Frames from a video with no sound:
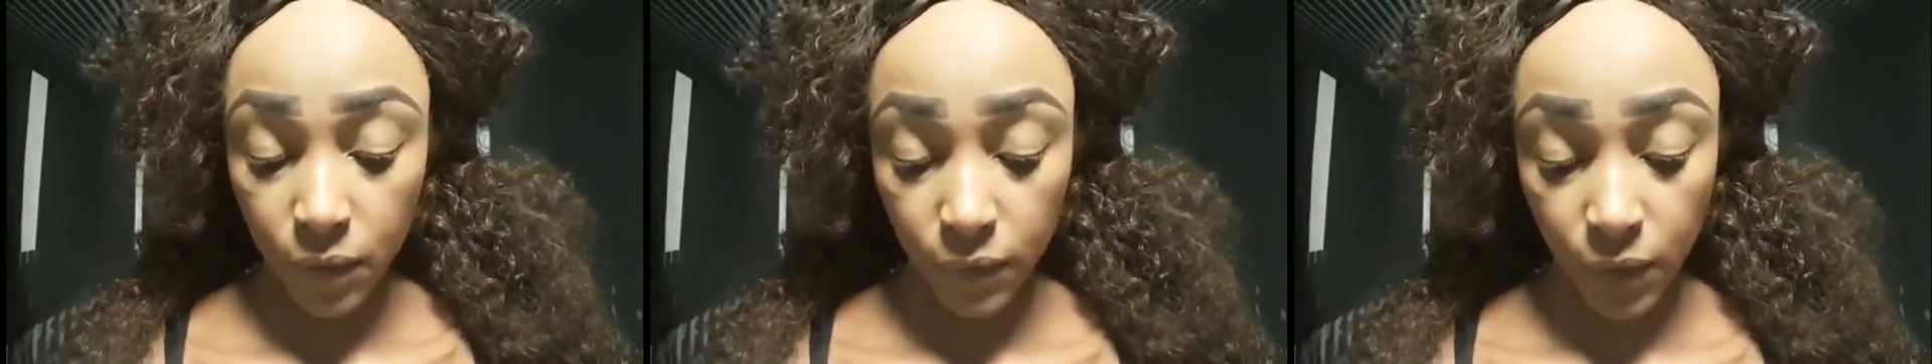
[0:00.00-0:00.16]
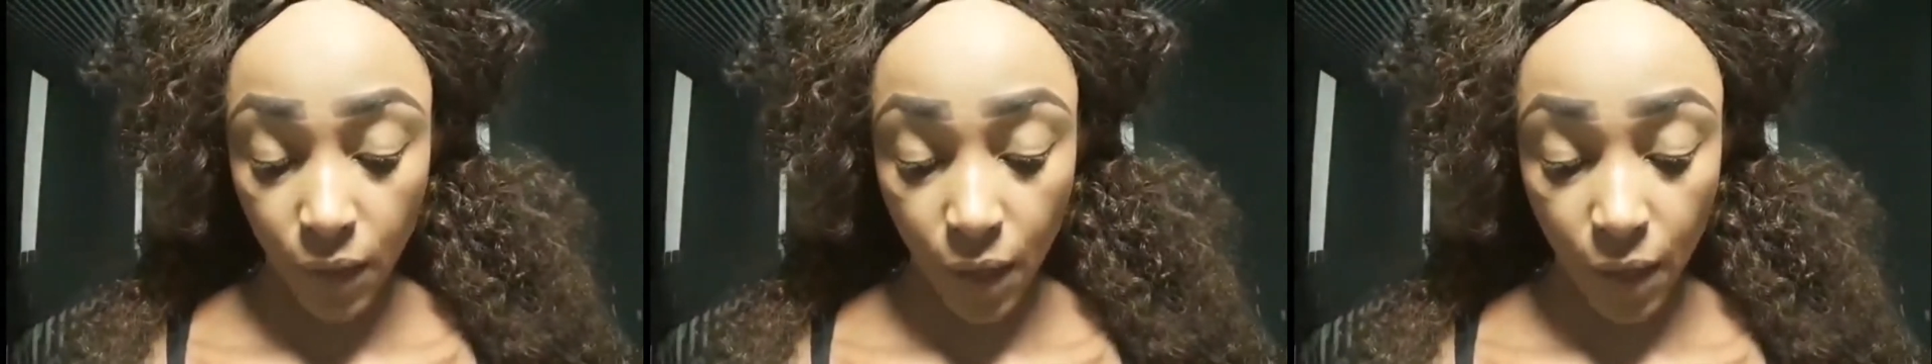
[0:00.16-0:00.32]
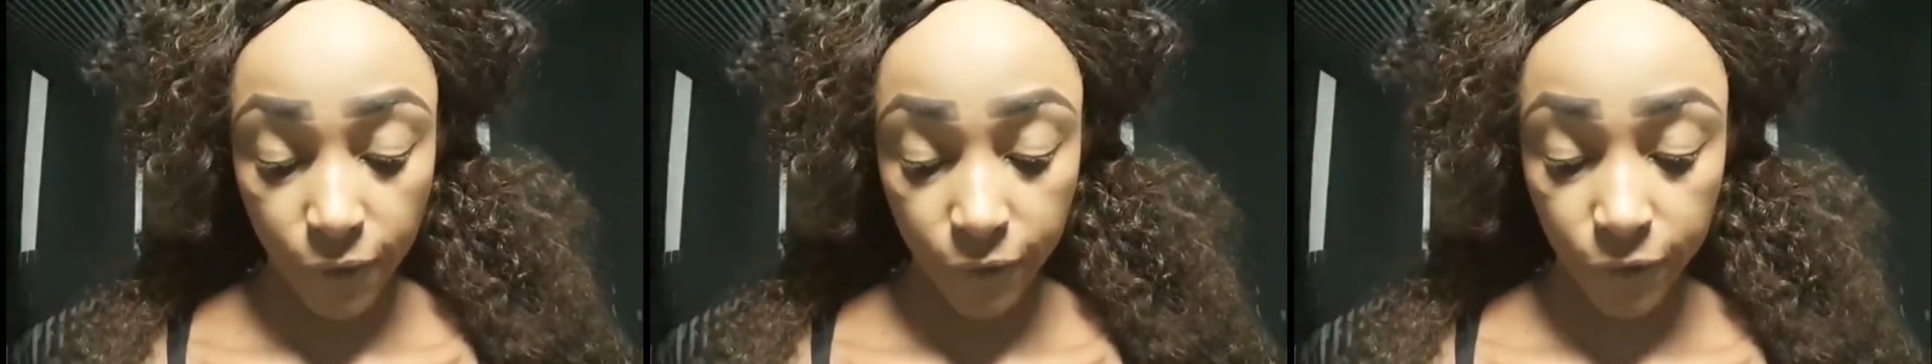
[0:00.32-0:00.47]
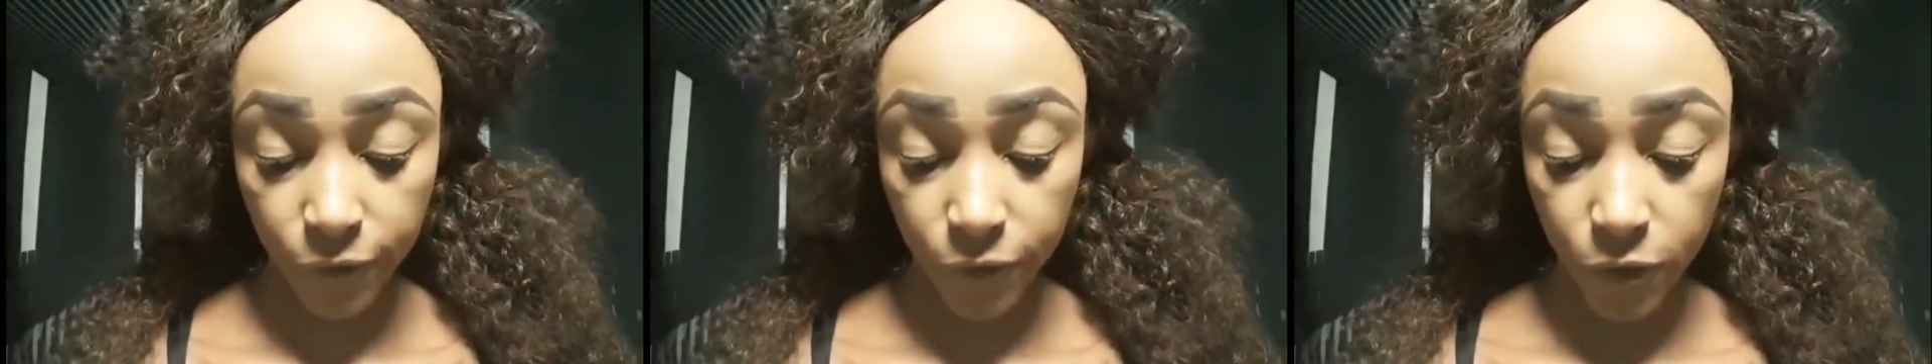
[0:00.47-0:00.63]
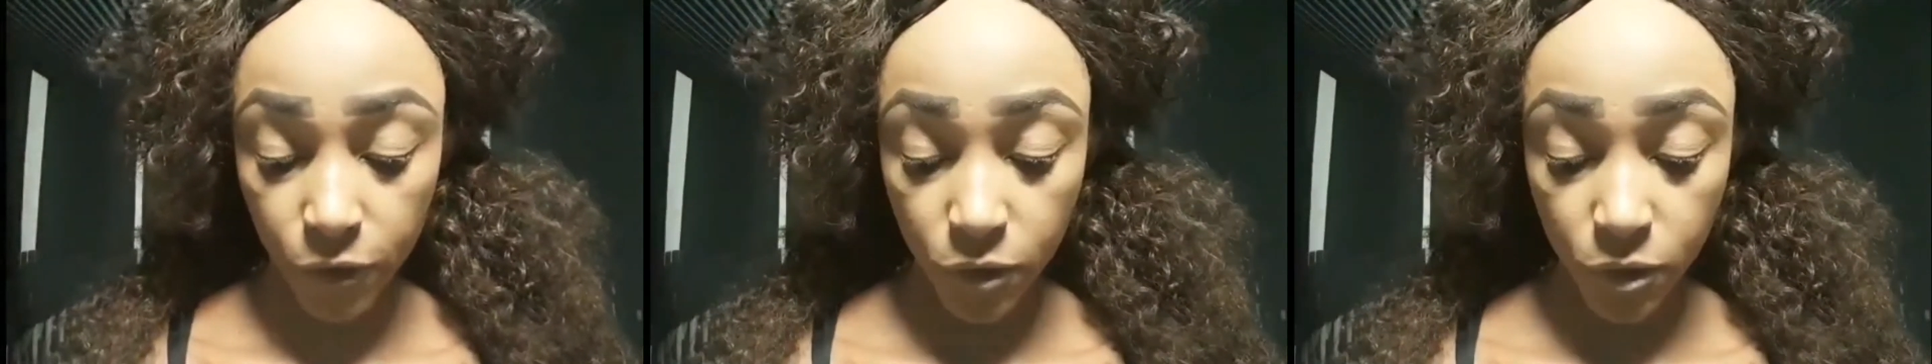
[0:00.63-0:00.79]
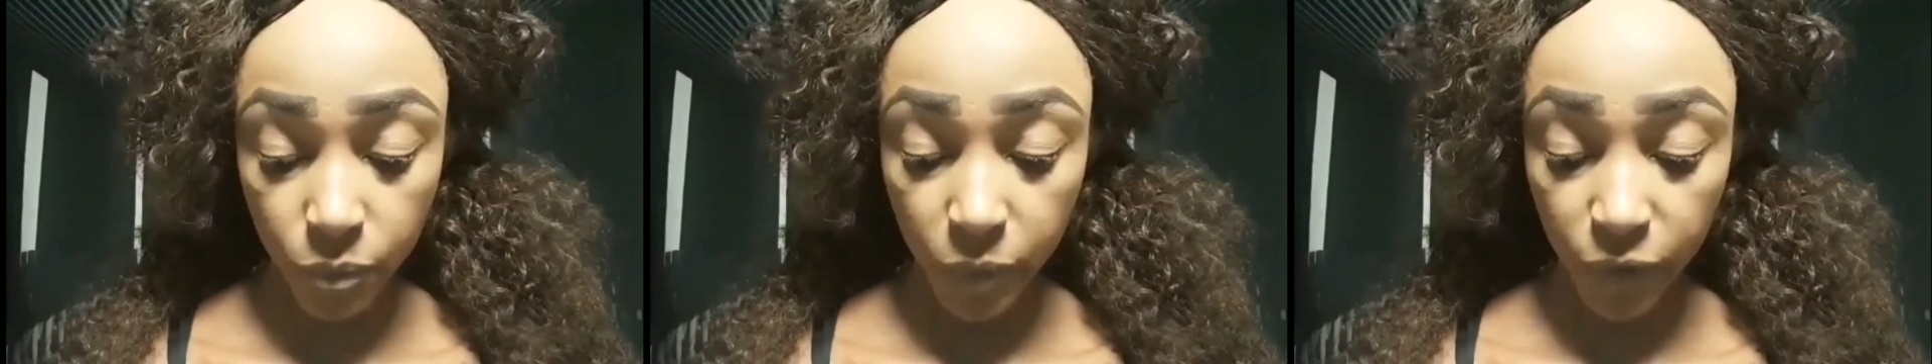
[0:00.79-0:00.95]
that I've
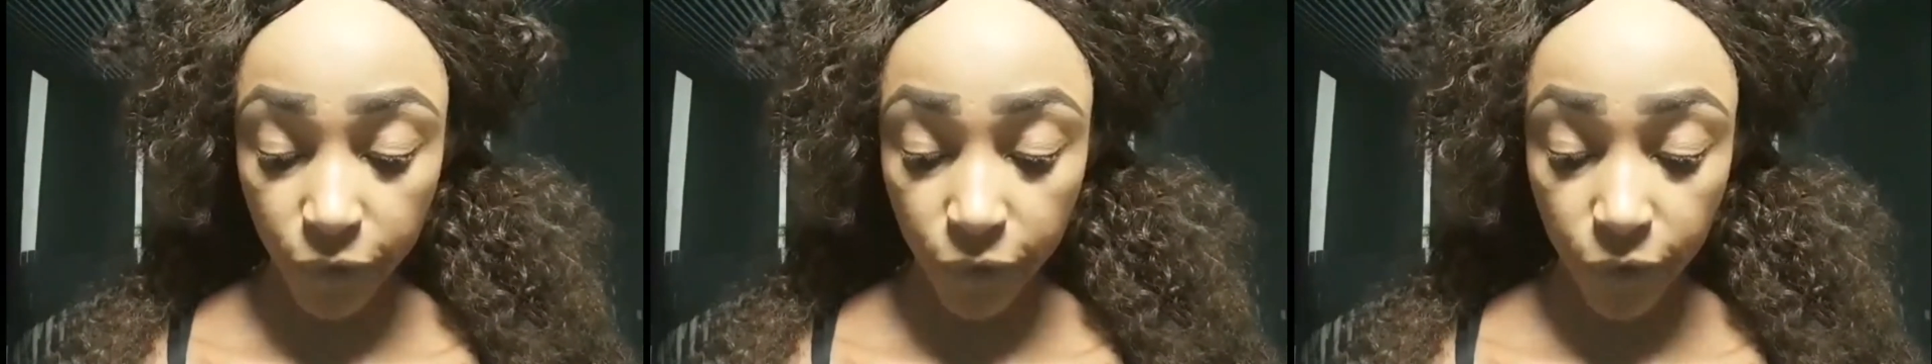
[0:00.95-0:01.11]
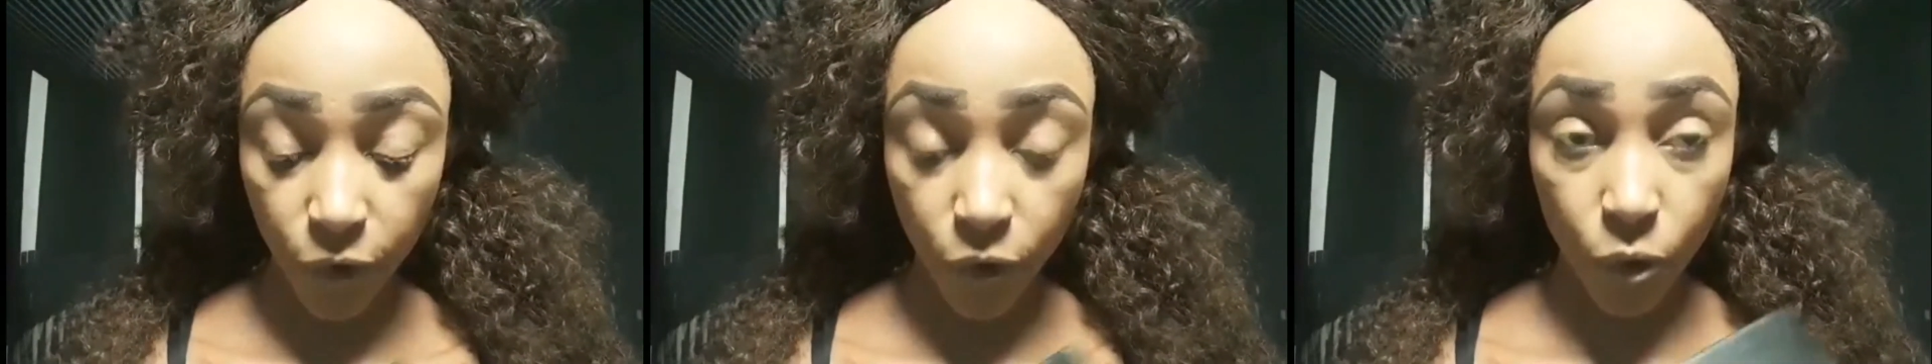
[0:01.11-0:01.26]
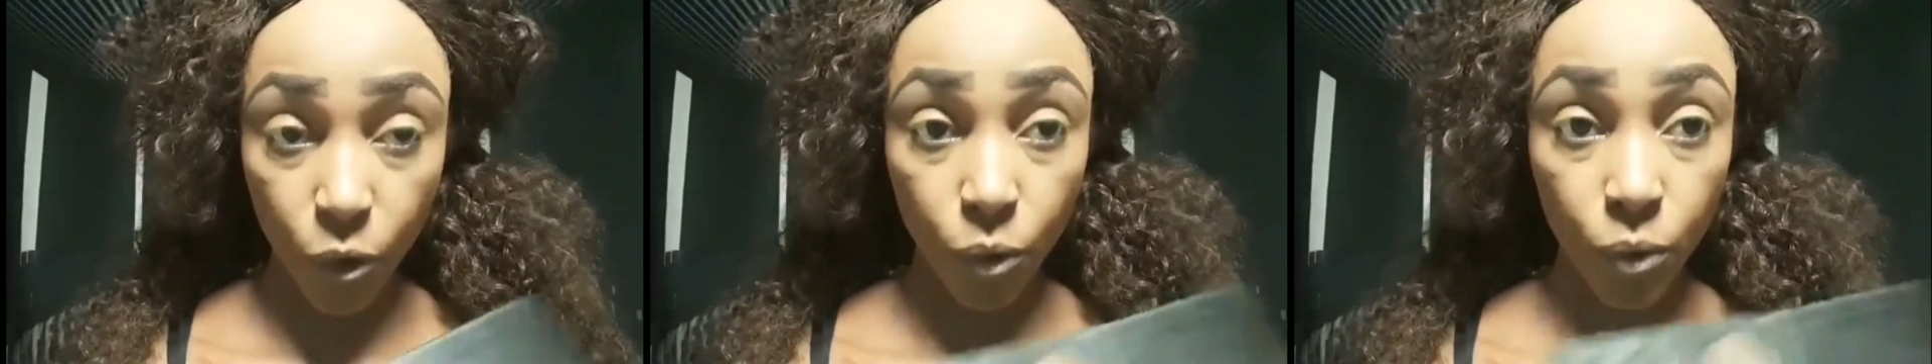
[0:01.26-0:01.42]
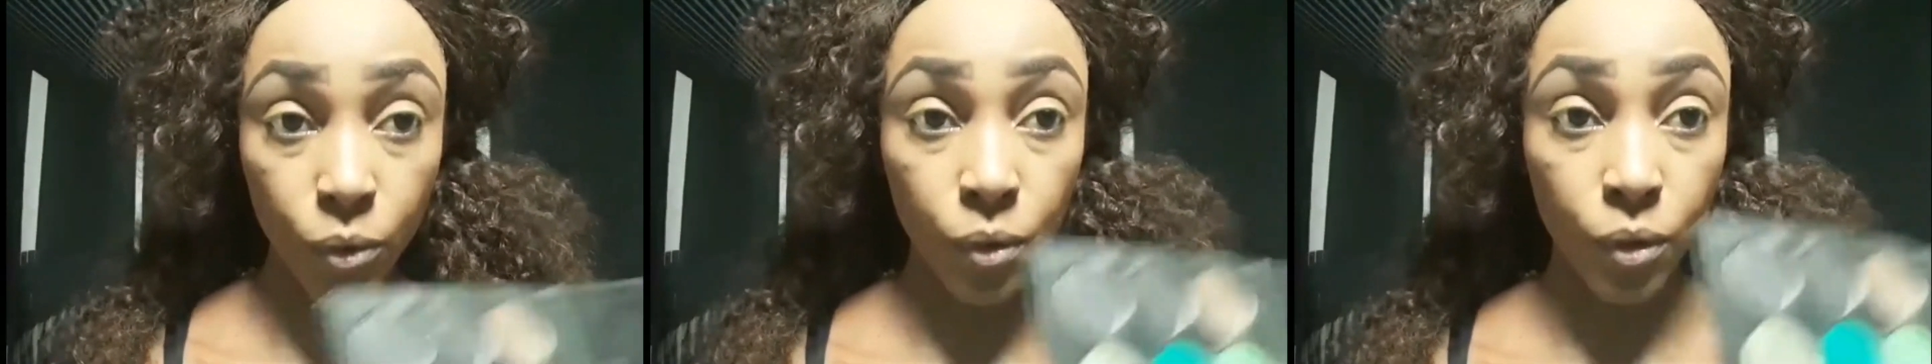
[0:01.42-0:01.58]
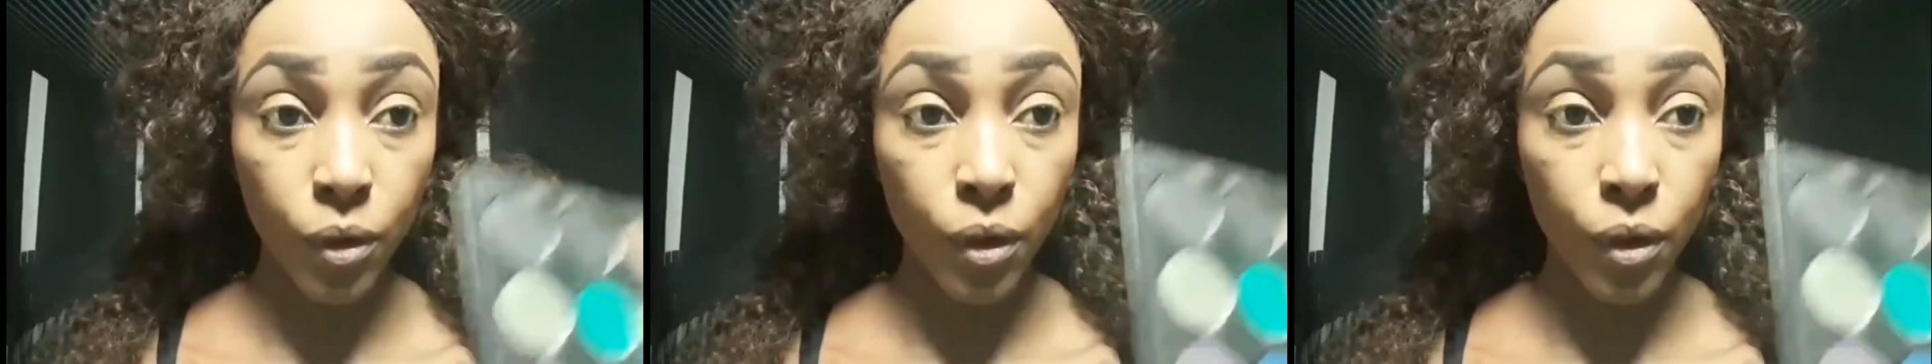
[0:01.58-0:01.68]
used before